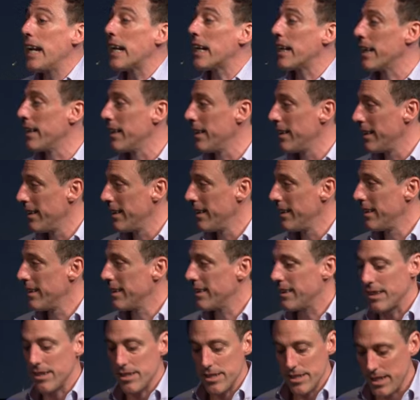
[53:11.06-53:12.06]
it.
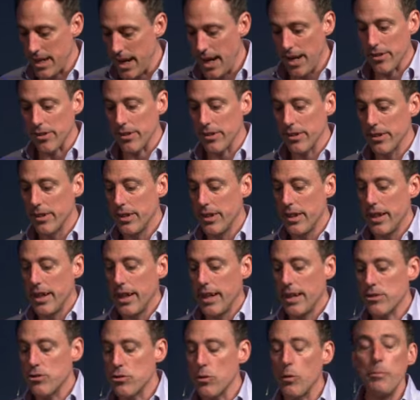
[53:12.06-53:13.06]
They just hate her.
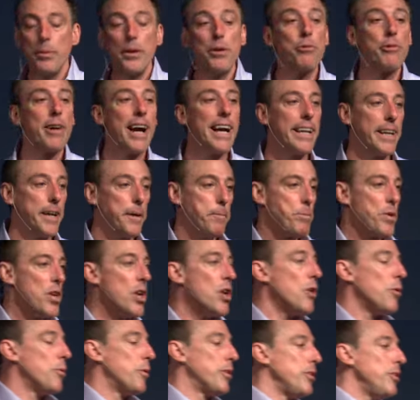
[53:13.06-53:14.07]
And so be ready.
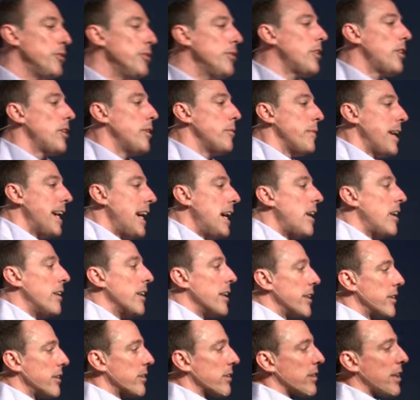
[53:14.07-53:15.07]
When you come out
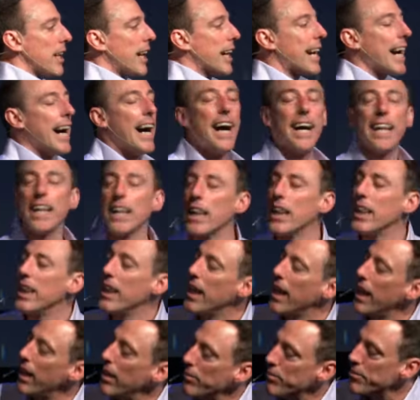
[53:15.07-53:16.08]
and you're like, I
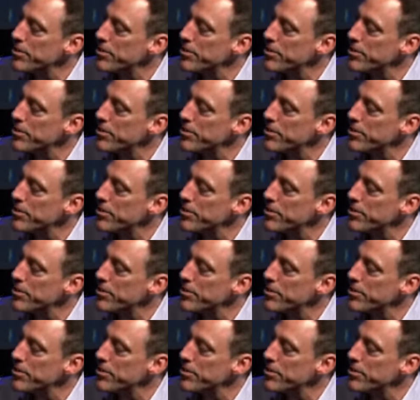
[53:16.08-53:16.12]
love